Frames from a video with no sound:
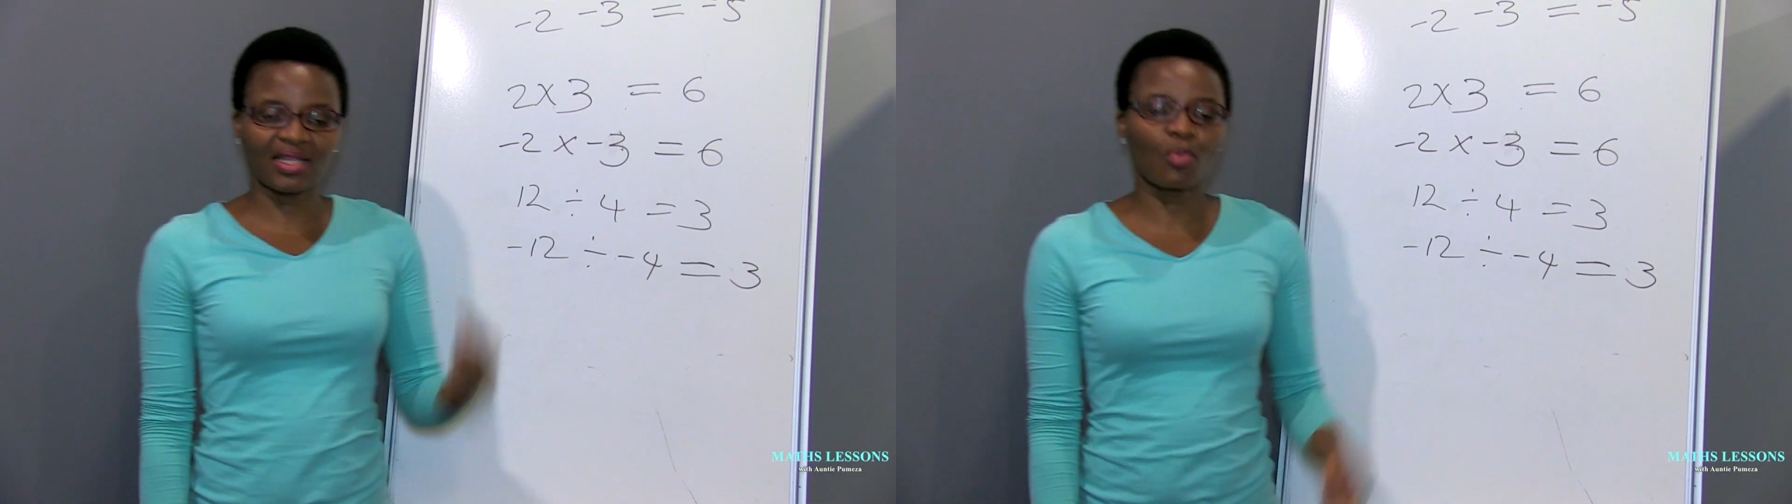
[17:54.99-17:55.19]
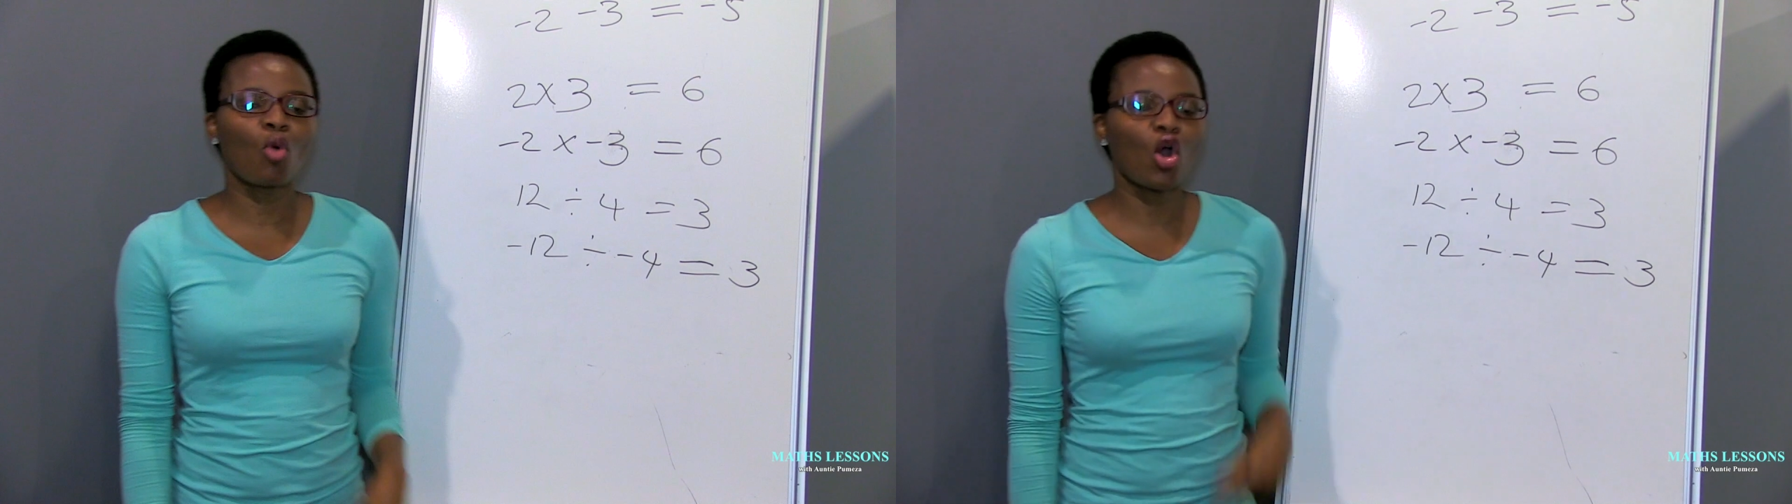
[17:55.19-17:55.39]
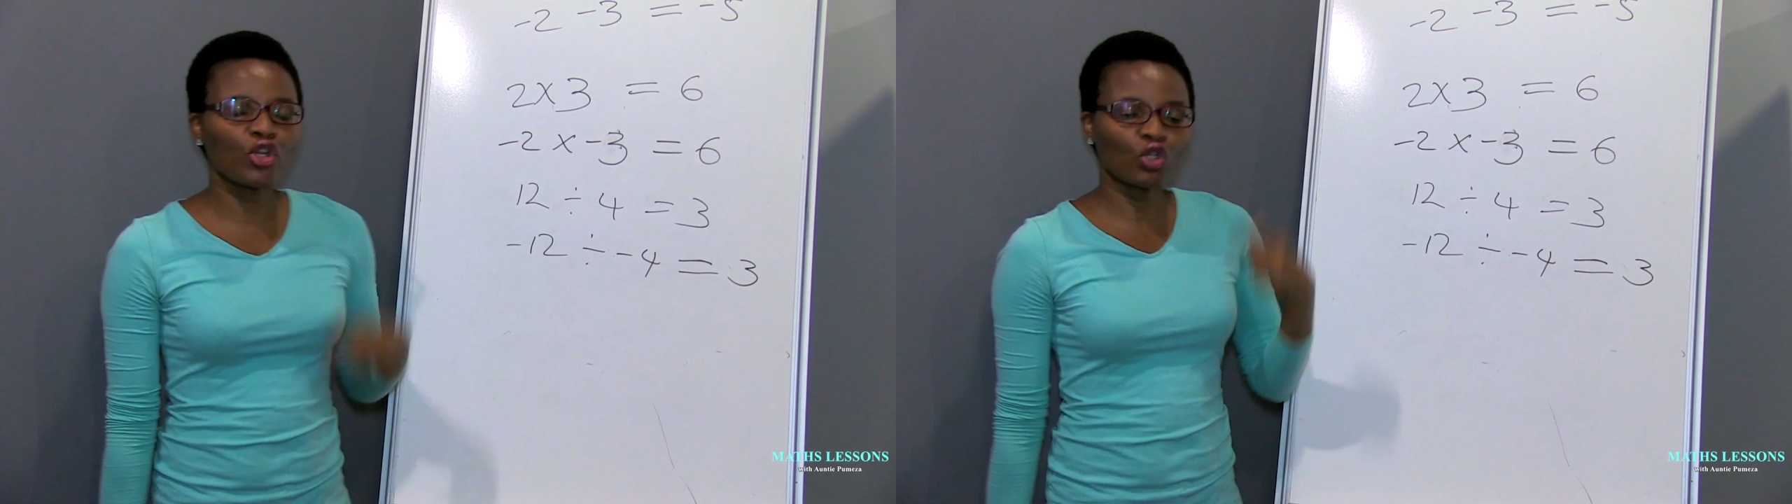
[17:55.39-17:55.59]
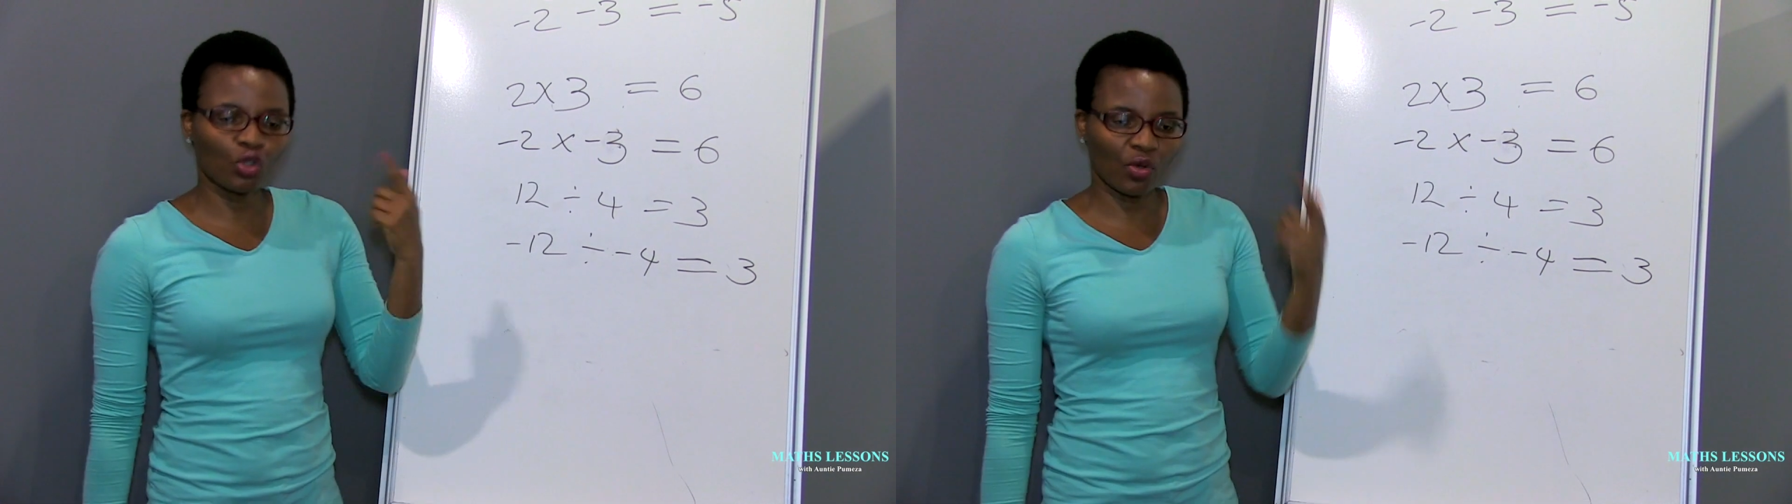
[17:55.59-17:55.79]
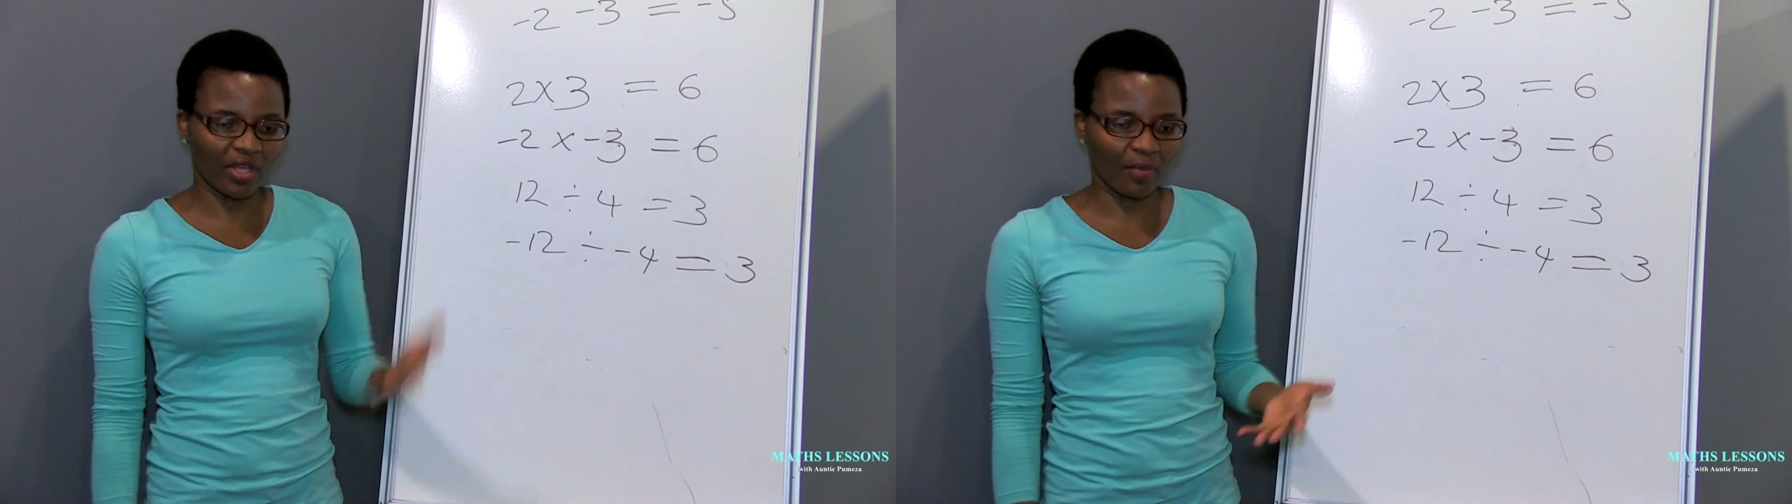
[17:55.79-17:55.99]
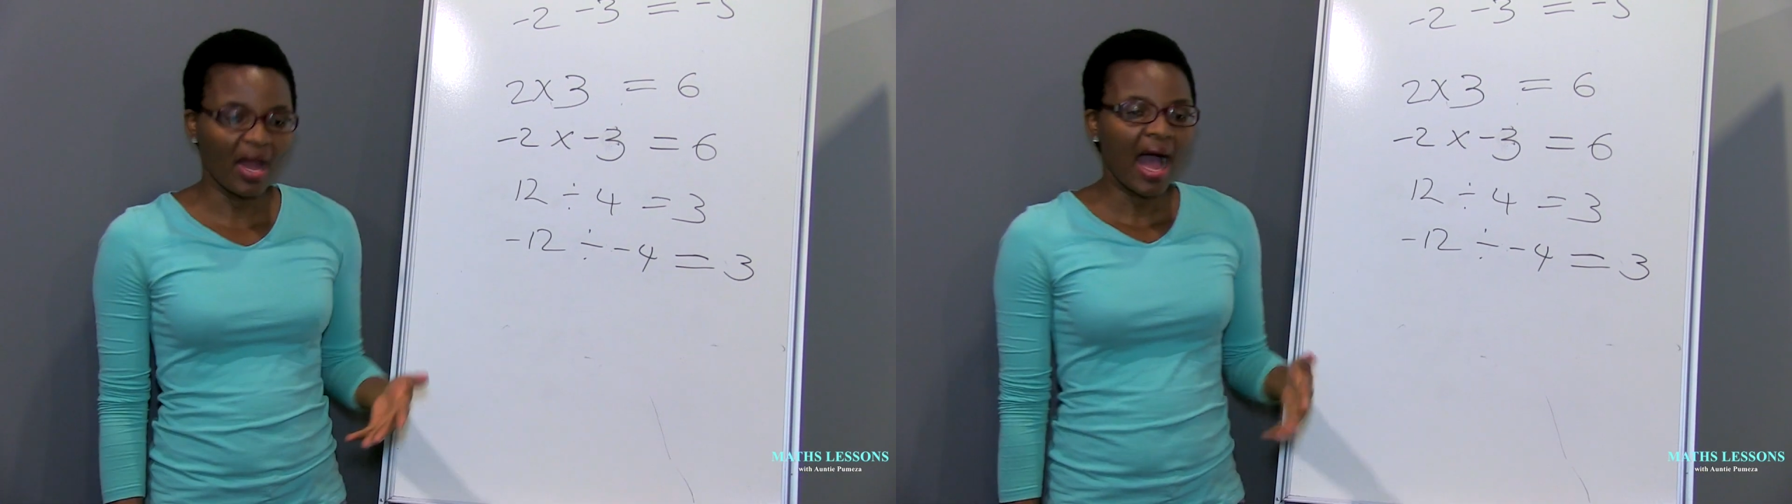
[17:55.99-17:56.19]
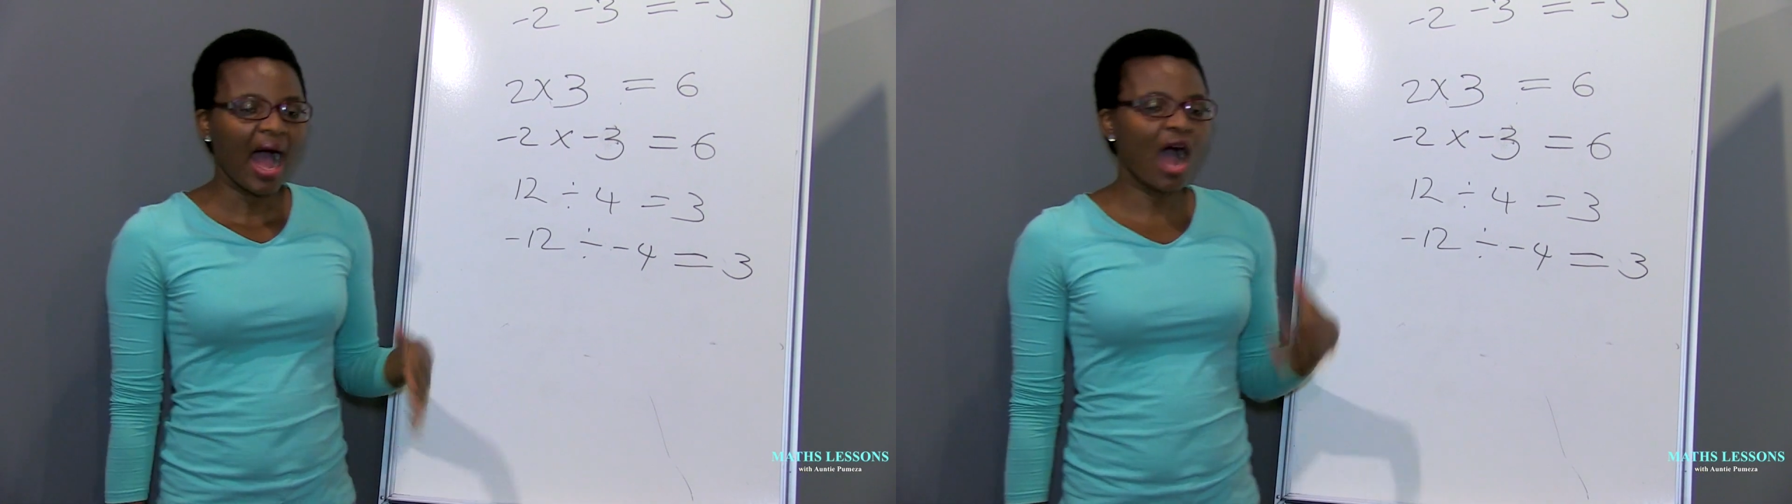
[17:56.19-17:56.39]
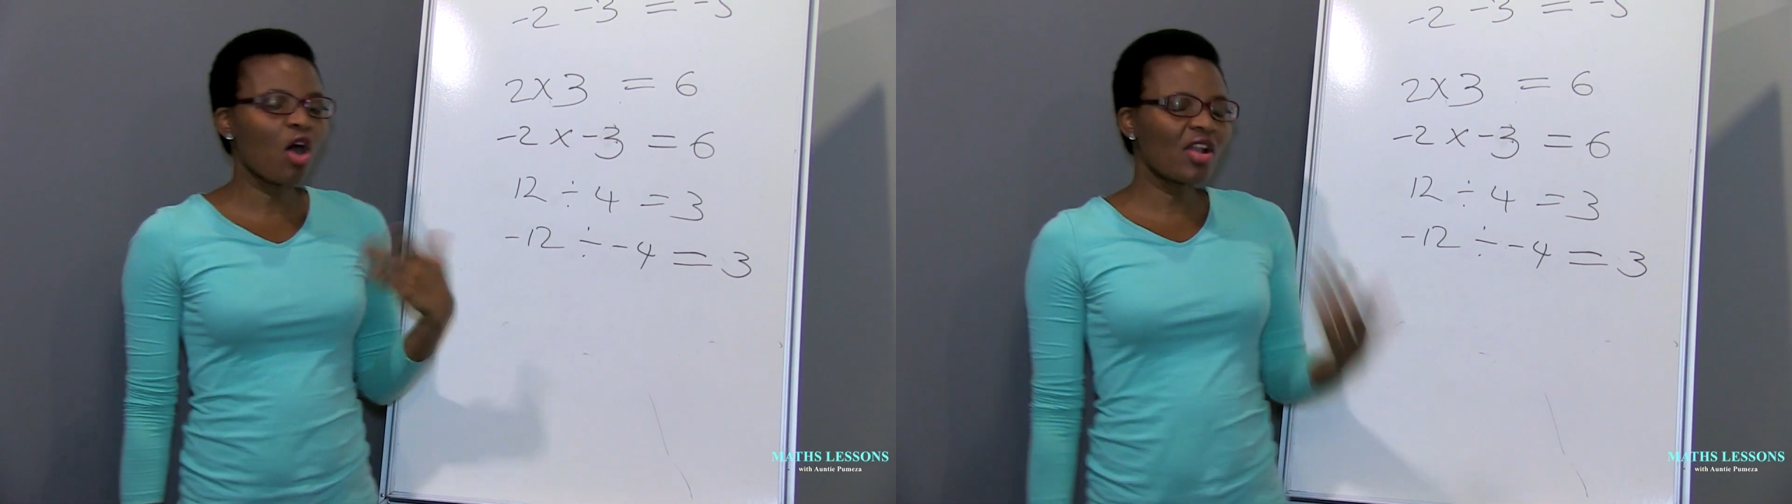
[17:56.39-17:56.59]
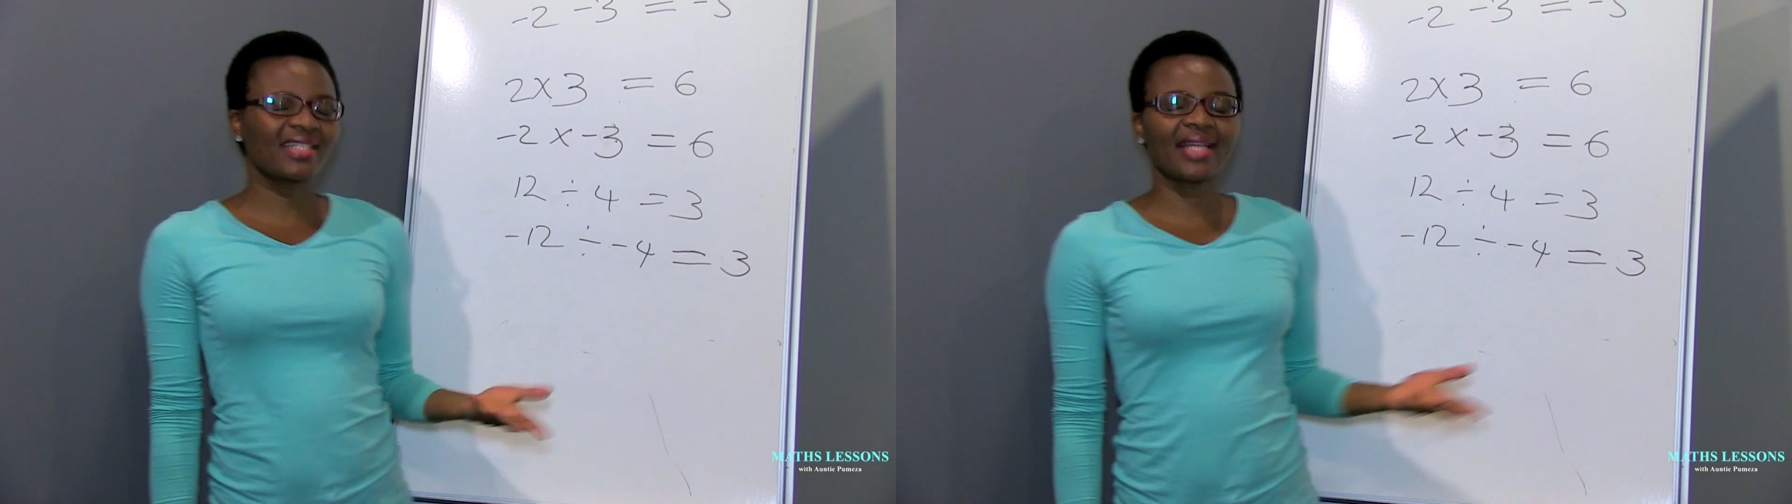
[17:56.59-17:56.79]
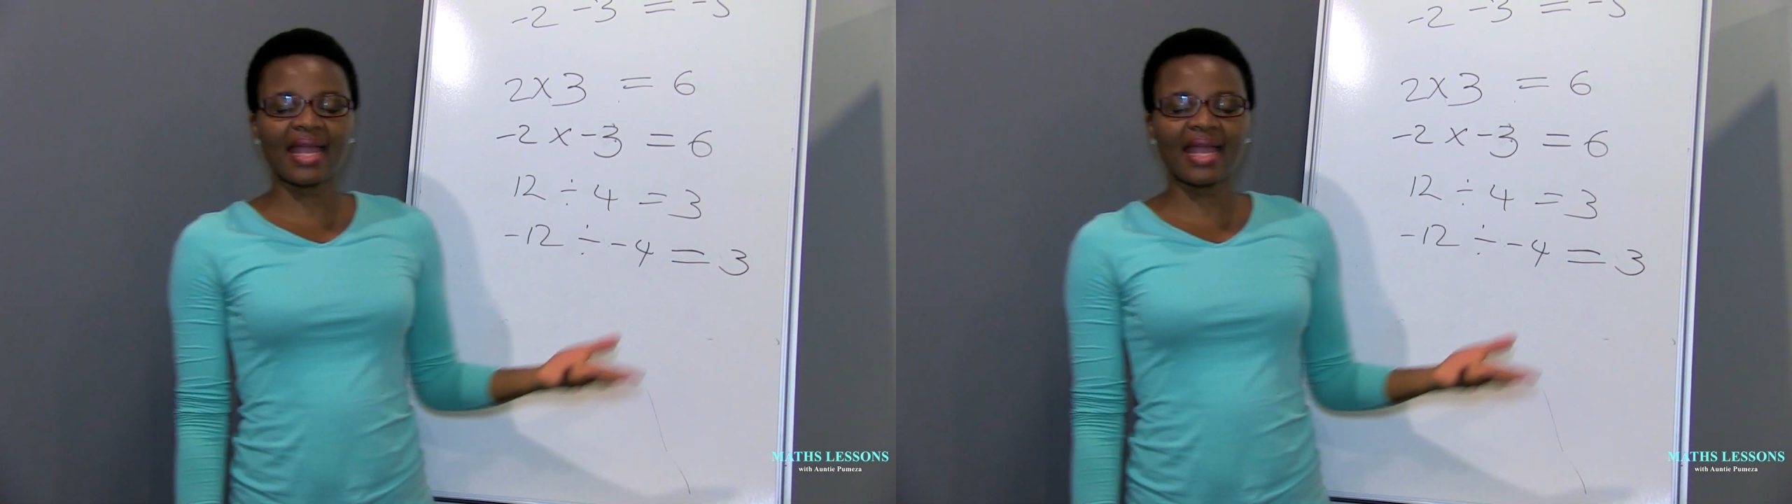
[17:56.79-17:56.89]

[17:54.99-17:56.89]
The more you do them, I always